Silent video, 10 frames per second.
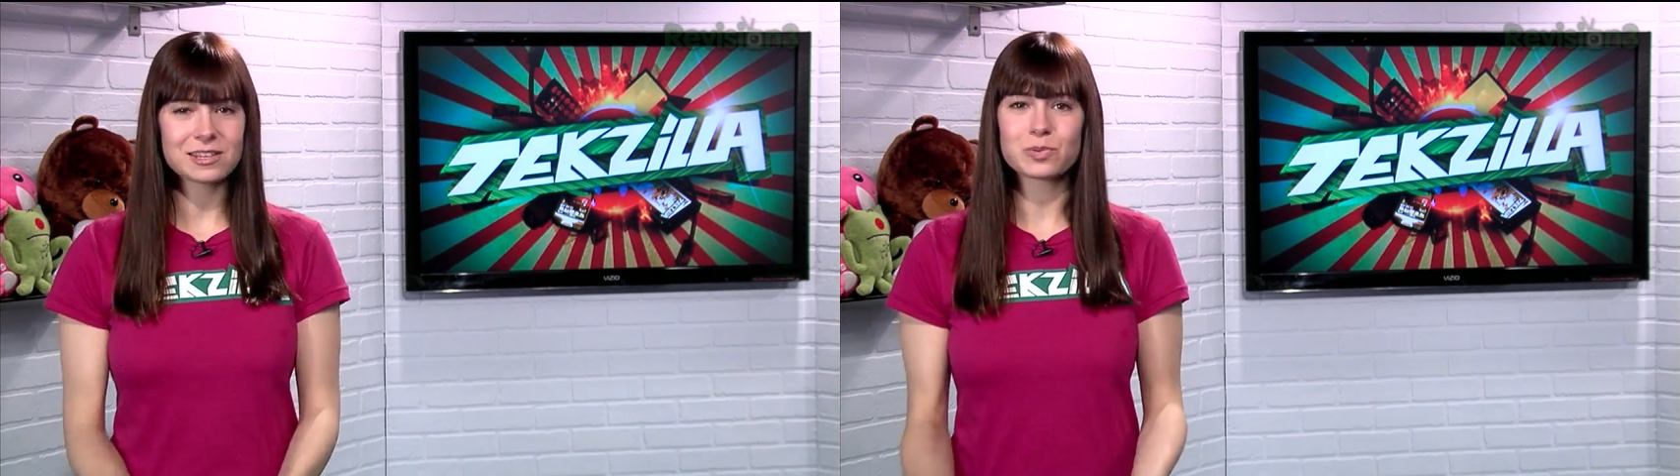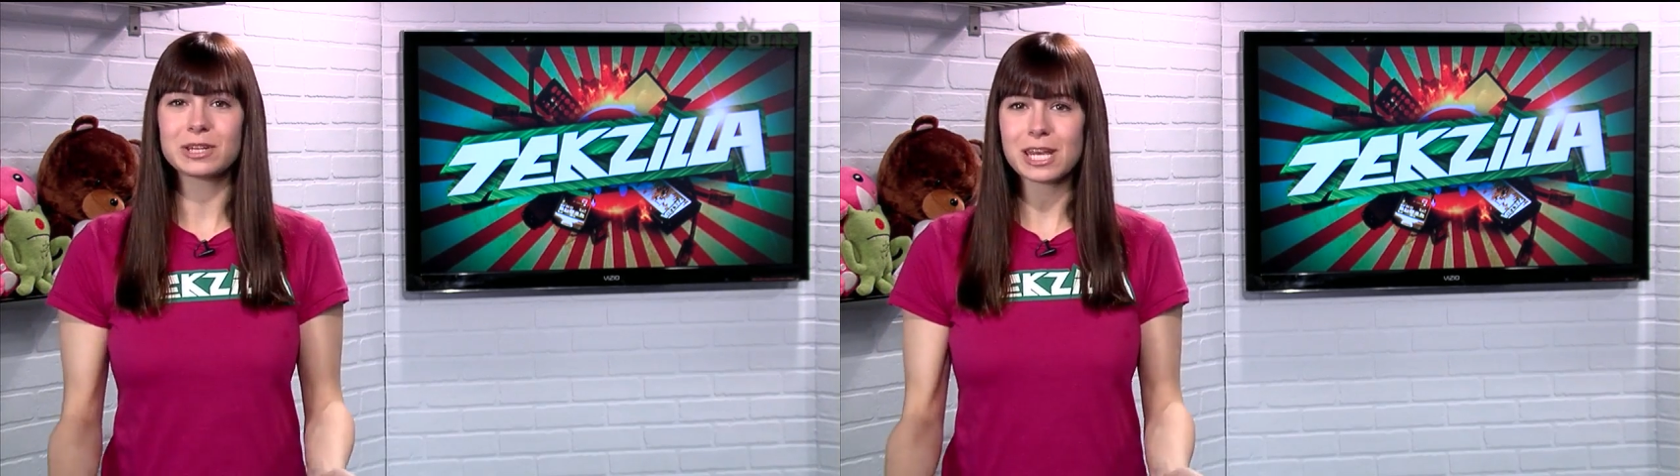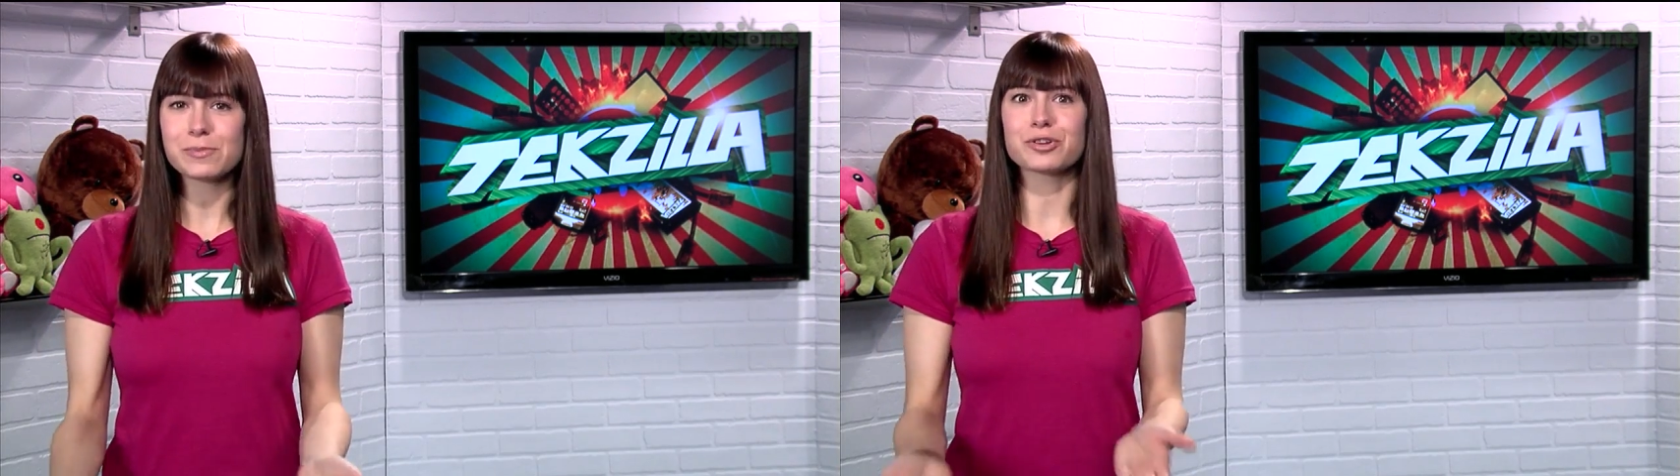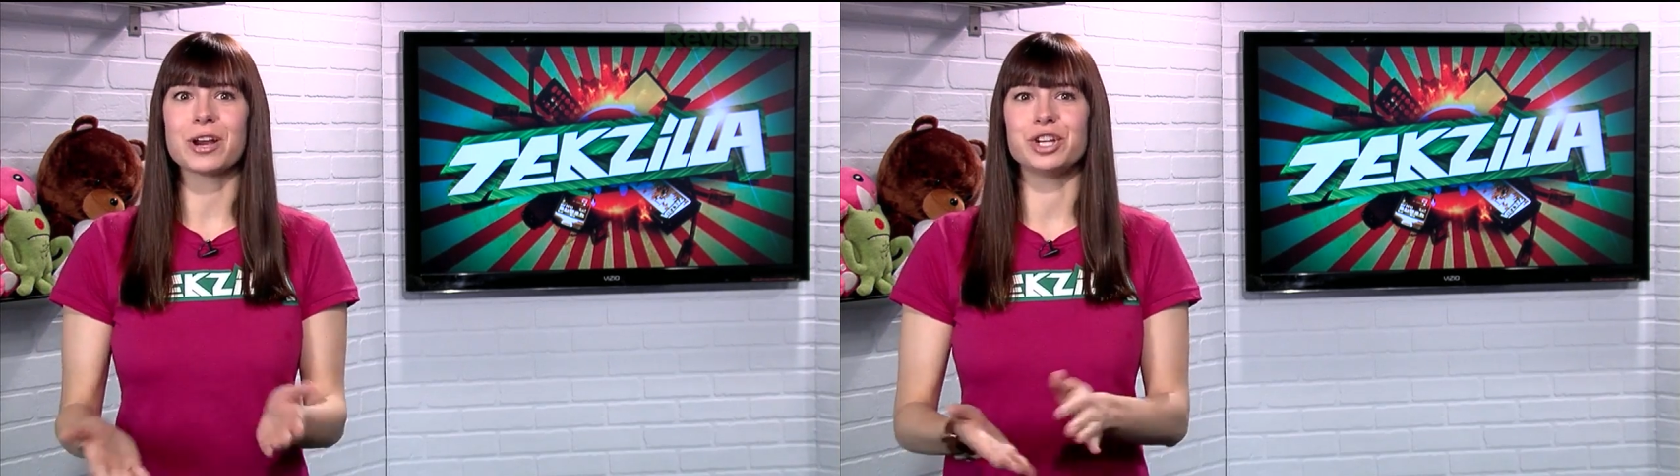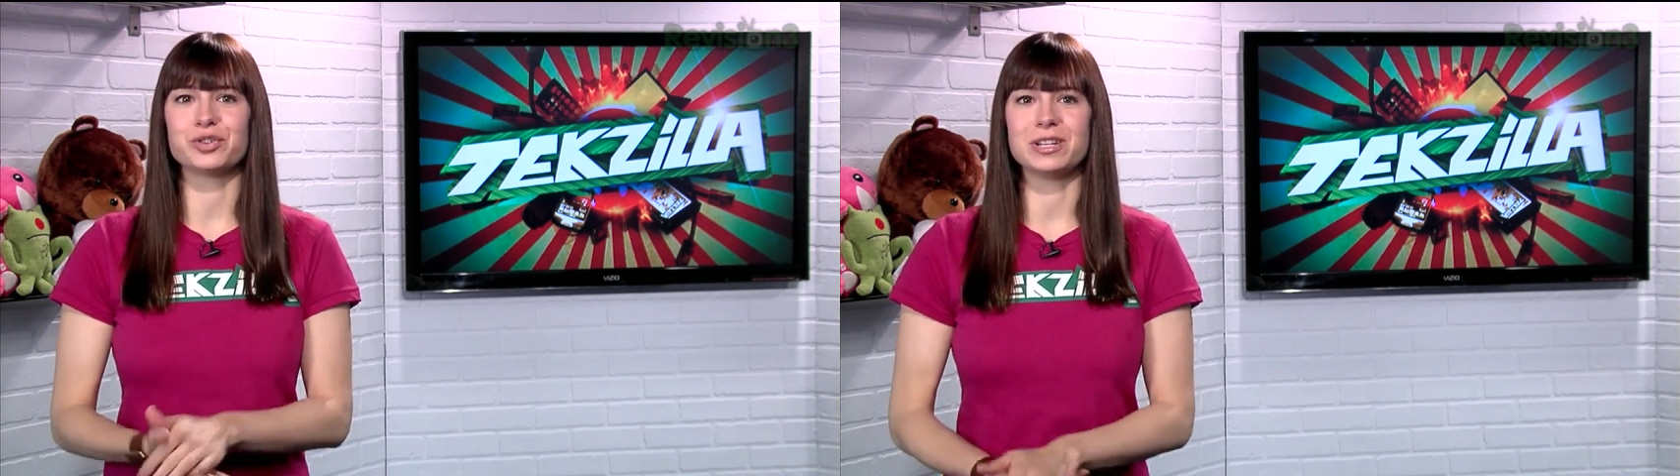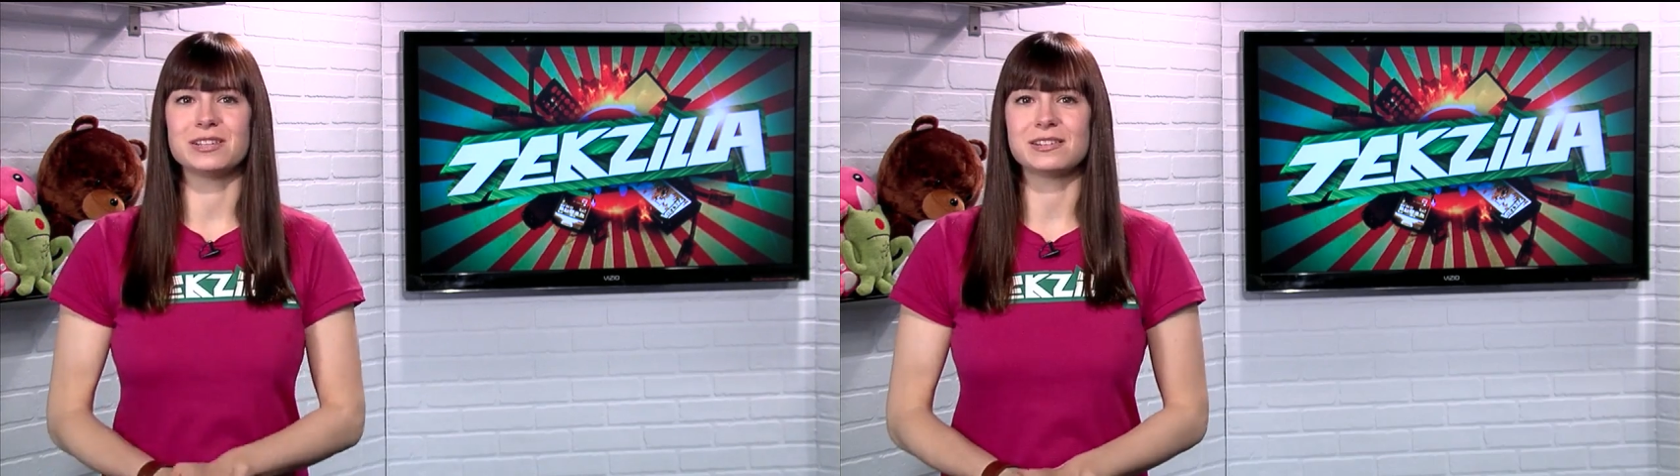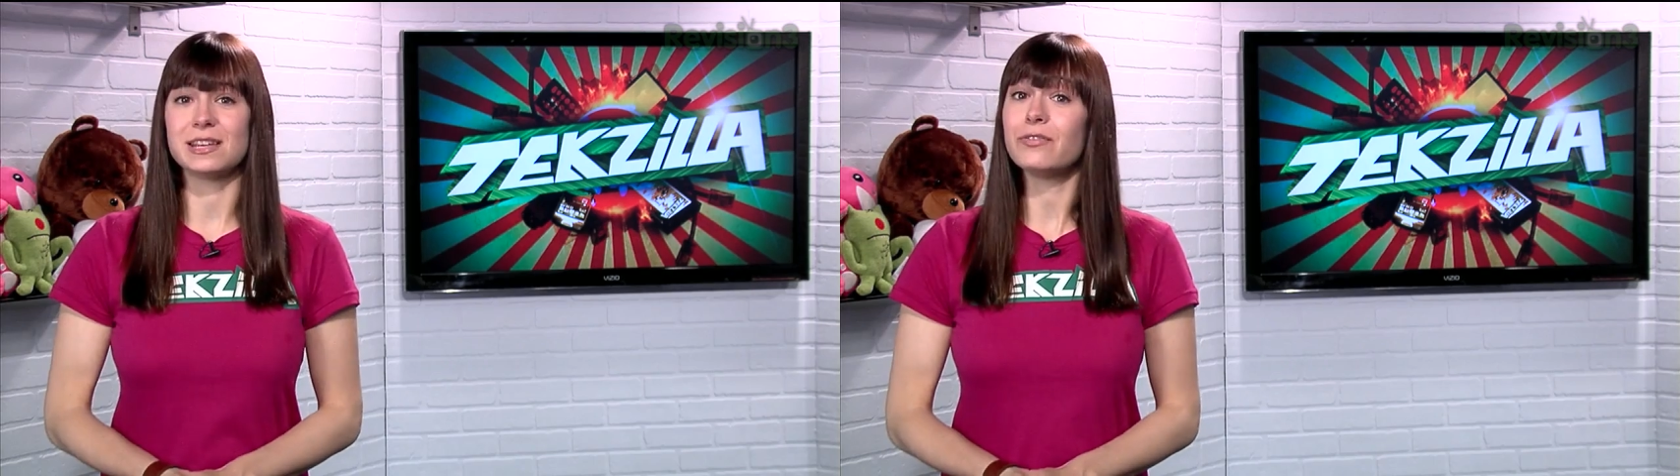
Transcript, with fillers: this one keeps your entries,